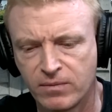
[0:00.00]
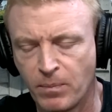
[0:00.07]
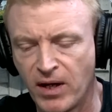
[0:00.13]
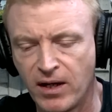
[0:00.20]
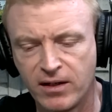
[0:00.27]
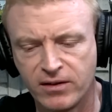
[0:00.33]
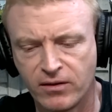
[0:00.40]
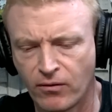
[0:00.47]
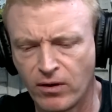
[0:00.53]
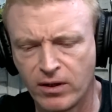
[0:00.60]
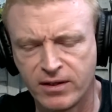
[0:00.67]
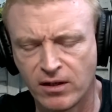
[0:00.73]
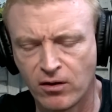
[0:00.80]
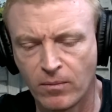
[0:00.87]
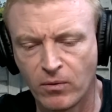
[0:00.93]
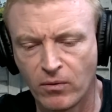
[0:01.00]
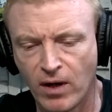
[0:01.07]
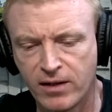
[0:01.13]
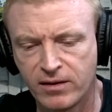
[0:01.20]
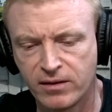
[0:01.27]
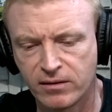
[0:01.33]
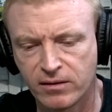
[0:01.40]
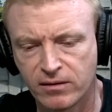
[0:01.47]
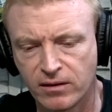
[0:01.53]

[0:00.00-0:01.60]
been in 3 terrible races,